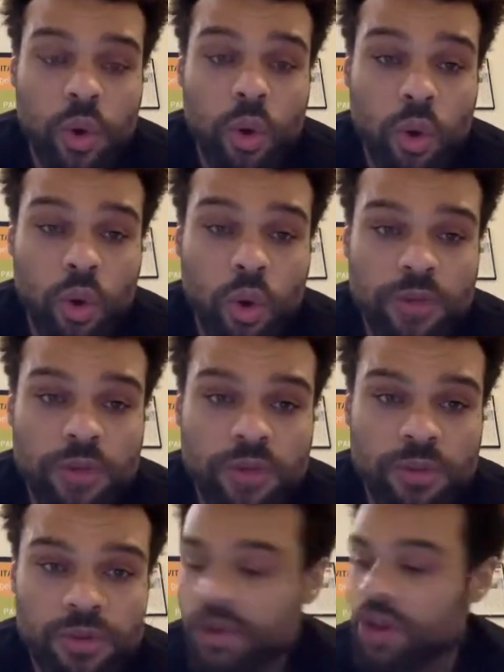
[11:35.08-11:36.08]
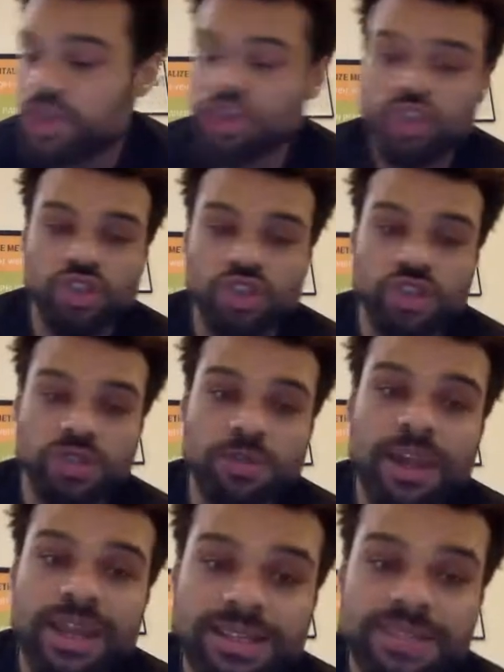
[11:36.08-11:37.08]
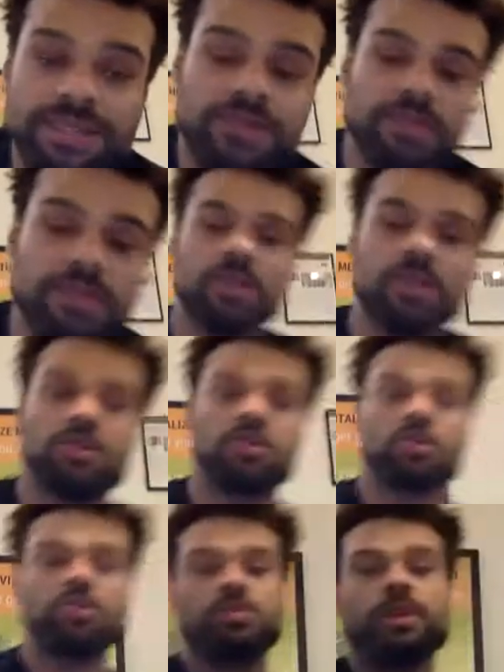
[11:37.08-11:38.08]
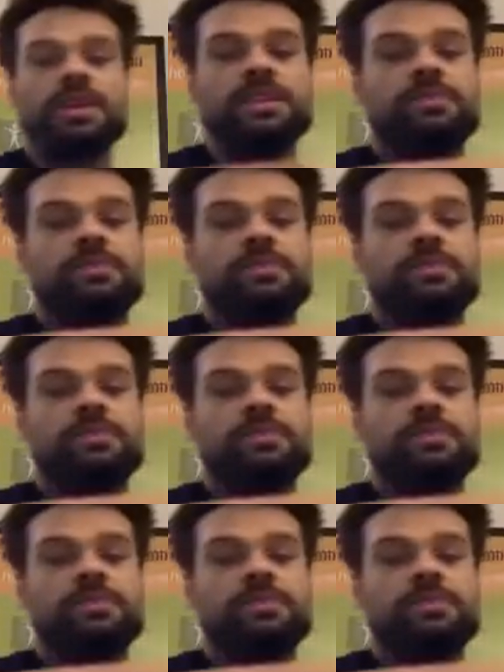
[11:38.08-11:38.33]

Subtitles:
Or if you prefer, you can just use plates. So you can use weighted